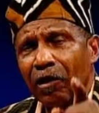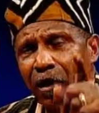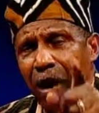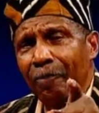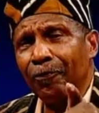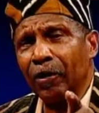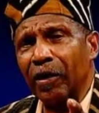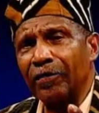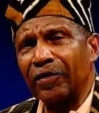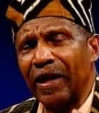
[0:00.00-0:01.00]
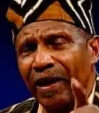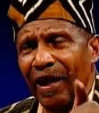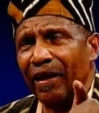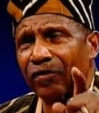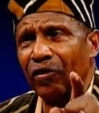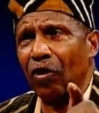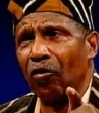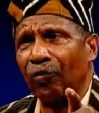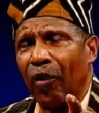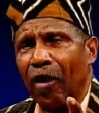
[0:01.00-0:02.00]
Comfort us and let us
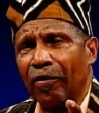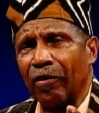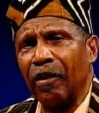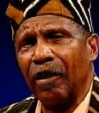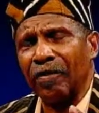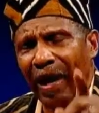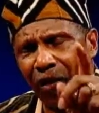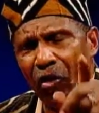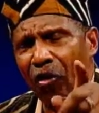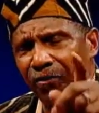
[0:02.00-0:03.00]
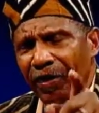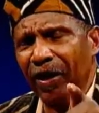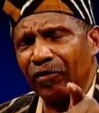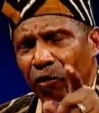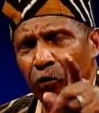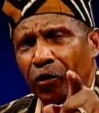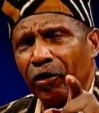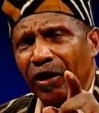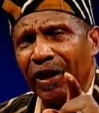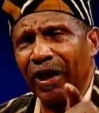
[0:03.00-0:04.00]
know, Father, that all things are
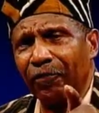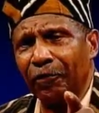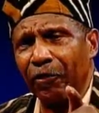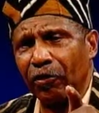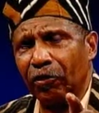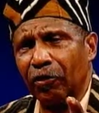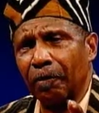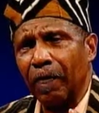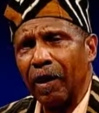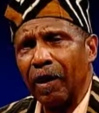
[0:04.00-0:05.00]
working together for the good.